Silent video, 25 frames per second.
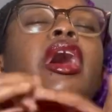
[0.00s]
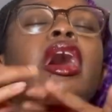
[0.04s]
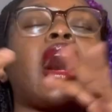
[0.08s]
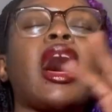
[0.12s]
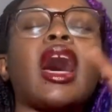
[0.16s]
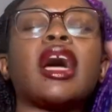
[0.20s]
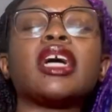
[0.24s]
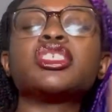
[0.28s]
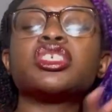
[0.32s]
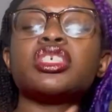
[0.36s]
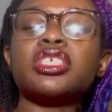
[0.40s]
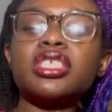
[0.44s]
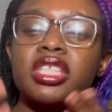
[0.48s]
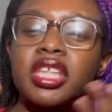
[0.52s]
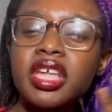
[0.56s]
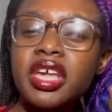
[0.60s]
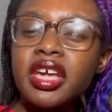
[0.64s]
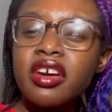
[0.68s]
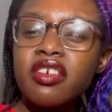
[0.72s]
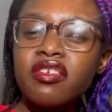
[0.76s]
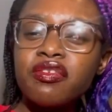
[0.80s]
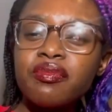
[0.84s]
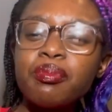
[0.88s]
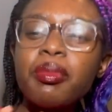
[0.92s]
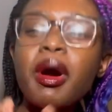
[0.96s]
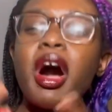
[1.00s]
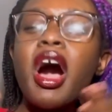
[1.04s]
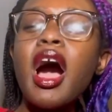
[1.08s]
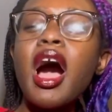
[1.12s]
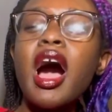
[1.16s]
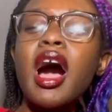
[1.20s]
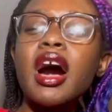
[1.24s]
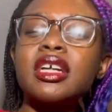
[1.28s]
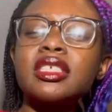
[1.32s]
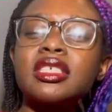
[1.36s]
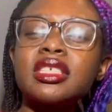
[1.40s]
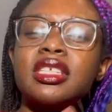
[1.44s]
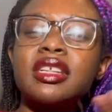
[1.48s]
I just think of
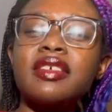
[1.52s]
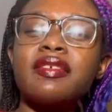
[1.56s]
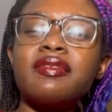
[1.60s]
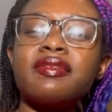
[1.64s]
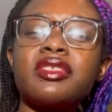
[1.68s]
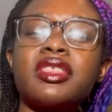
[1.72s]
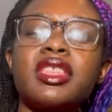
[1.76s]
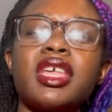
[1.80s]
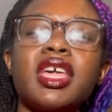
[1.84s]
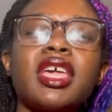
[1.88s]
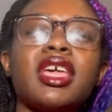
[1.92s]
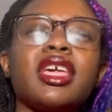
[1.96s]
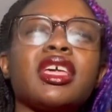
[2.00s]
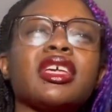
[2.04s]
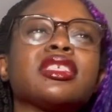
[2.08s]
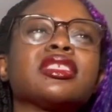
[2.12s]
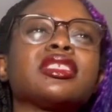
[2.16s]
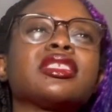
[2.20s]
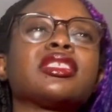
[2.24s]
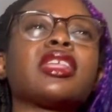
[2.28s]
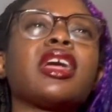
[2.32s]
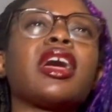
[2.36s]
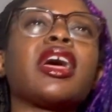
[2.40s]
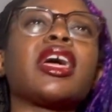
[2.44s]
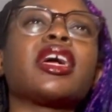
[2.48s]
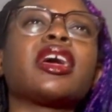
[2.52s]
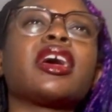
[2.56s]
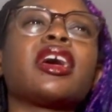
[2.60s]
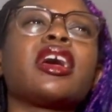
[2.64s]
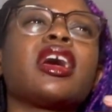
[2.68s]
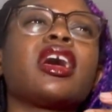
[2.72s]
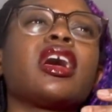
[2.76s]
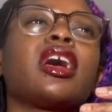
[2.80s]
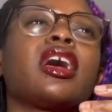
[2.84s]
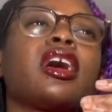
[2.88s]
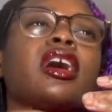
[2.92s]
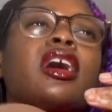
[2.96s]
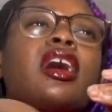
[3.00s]
positive things like
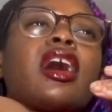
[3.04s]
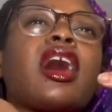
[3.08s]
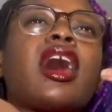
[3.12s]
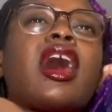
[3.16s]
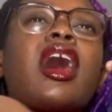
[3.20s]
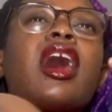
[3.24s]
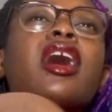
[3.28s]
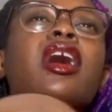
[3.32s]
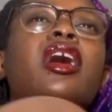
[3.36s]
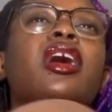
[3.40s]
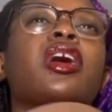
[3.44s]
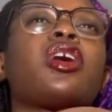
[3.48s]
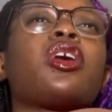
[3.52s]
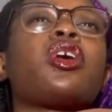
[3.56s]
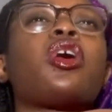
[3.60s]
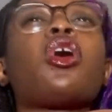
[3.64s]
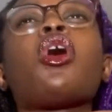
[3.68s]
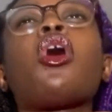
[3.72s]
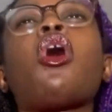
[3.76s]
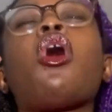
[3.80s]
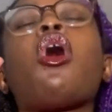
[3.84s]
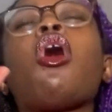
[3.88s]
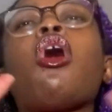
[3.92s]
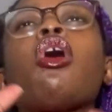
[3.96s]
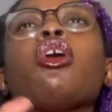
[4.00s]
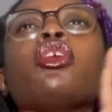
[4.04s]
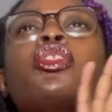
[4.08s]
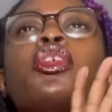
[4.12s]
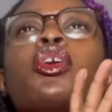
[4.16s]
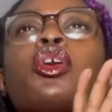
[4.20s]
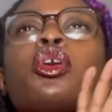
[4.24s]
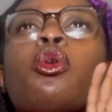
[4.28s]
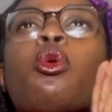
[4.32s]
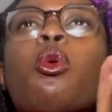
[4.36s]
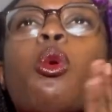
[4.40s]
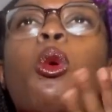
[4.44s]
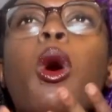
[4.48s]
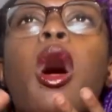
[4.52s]
all the
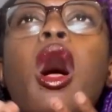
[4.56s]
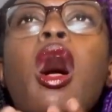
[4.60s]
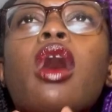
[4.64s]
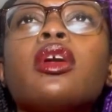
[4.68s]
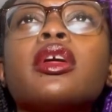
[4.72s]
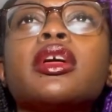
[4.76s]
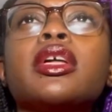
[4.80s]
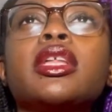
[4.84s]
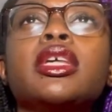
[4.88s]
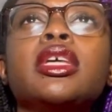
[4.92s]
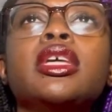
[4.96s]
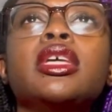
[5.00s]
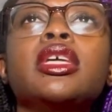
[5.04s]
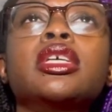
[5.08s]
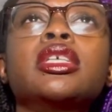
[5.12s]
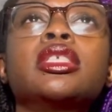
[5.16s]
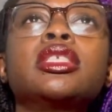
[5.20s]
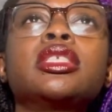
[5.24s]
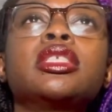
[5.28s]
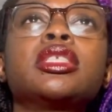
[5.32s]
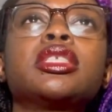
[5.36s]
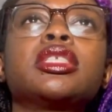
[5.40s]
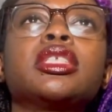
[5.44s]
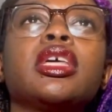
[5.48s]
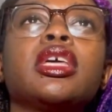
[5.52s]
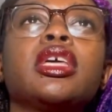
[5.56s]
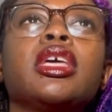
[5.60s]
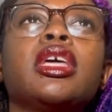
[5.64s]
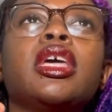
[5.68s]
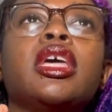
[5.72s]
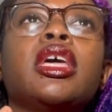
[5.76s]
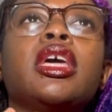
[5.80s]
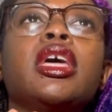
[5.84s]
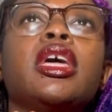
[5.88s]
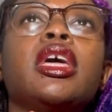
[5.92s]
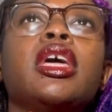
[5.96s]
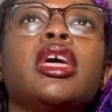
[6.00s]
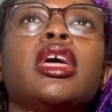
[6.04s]
qualities
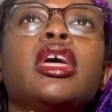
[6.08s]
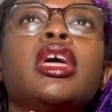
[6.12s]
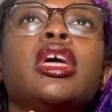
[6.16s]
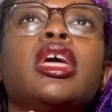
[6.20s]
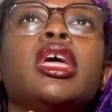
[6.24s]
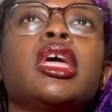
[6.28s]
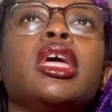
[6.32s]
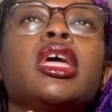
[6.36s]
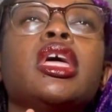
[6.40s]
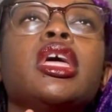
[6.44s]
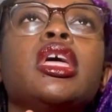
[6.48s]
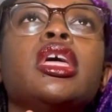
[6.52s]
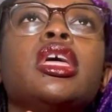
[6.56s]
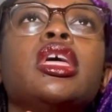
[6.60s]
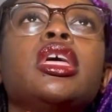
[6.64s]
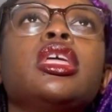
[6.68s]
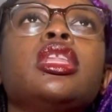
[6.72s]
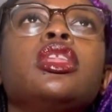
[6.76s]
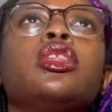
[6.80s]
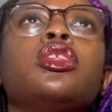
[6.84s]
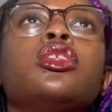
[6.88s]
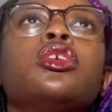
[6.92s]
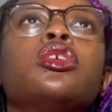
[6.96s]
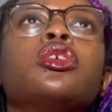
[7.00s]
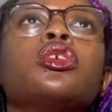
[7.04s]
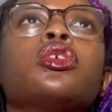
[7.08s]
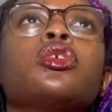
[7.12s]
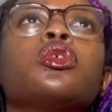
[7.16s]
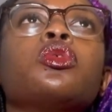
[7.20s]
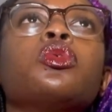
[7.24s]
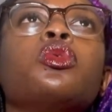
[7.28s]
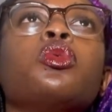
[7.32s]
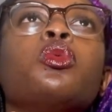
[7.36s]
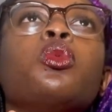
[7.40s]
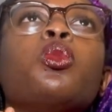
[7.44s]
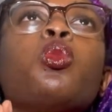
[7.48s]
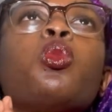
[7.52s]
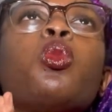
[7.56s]
in
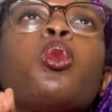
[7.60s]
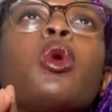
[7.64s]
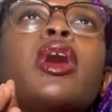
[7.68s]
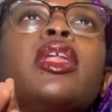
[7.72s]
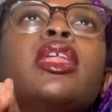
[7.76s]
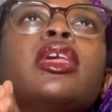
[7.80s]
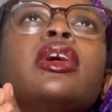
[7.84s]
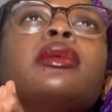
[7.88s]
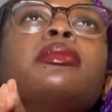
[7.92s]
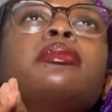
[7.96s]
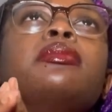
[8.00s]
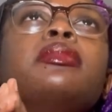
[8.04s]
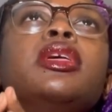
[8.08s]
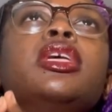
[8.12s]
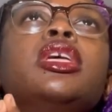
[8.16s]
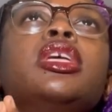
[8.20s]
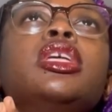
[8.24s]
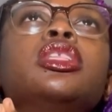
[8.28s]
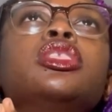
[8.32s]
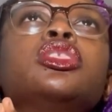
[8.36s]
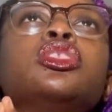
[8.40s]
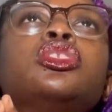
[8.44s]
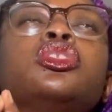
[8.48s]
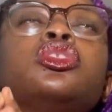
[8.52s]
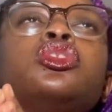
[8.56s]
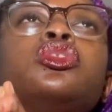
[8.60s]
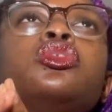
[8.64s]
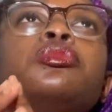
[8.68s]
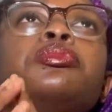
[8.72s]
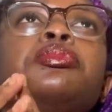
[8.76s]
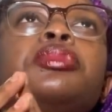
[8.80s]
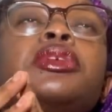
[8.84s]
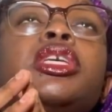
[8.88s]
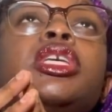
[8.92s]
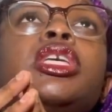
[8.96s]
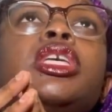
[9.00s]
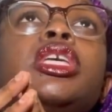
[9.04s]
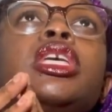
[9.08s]
what it means to
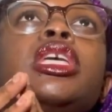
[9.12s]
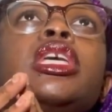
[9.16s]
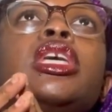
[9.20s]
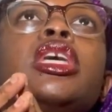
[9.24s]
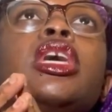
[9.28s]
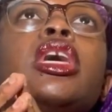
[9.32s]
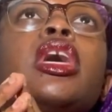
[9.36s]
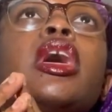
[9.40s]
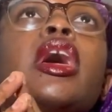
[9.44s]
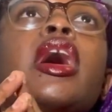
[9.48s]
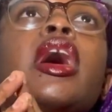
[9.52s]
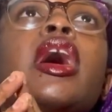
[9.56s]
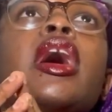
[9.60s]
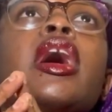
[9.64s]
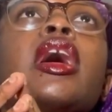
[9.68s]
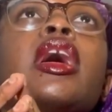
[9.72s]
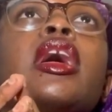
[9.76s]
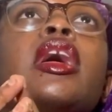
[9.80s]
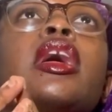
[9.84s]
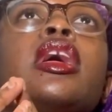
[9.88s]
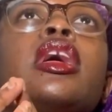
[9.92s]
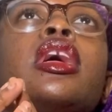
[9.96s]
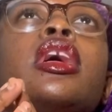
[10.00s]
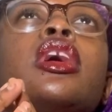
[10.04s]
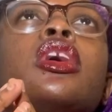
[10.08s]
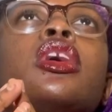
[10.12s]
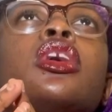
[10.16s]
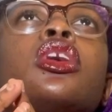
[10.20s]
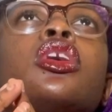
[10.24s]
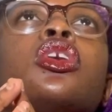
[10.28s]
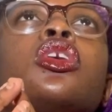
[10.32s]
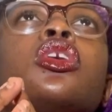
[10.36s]
be a